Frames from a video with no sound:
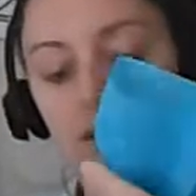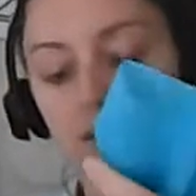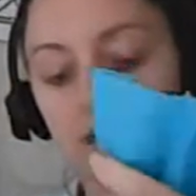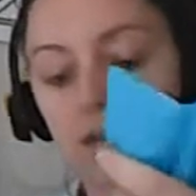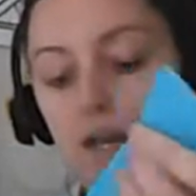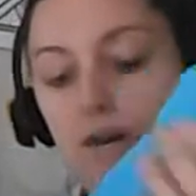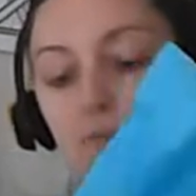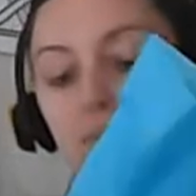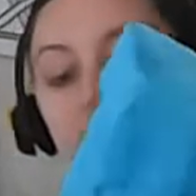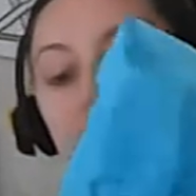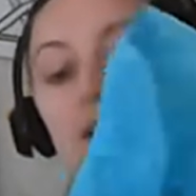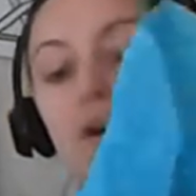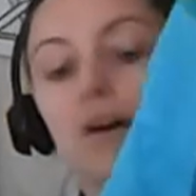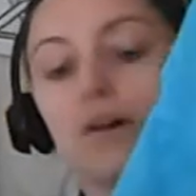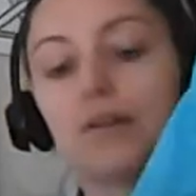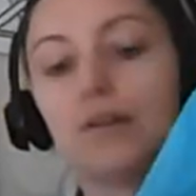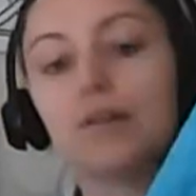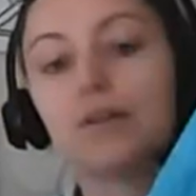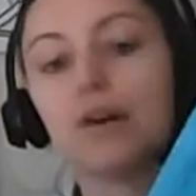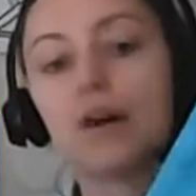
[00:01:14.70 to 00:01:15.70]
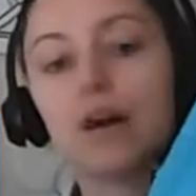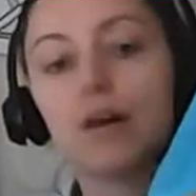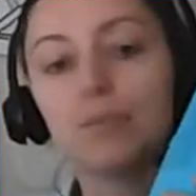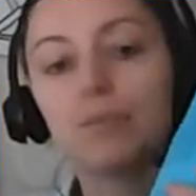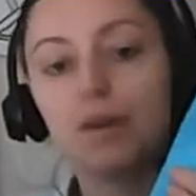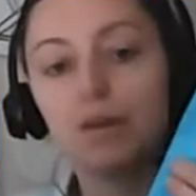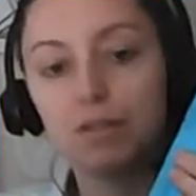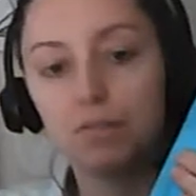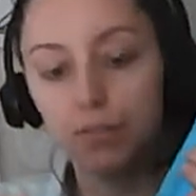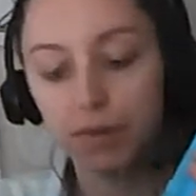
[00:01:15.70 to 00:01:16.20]
there we go I'm
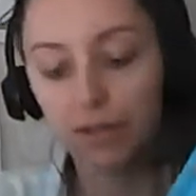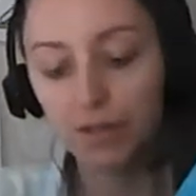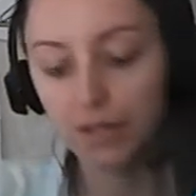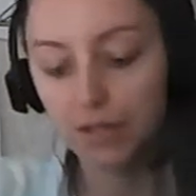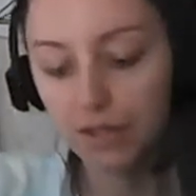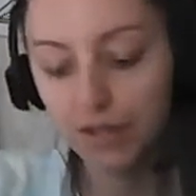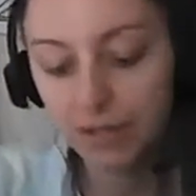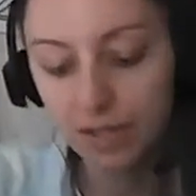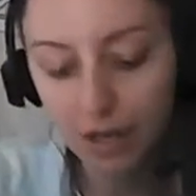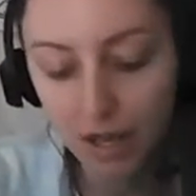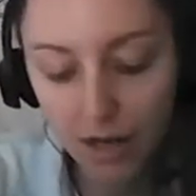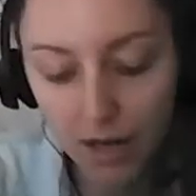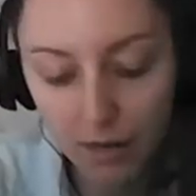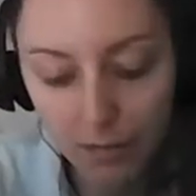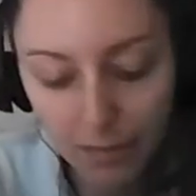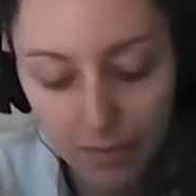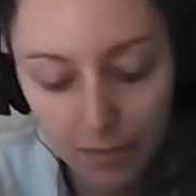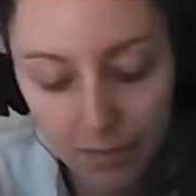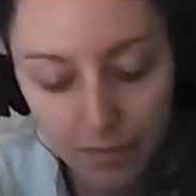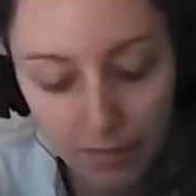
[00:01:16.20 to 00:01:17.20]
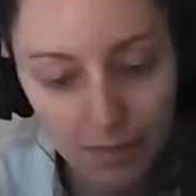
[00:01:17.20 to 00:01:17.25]
going to put some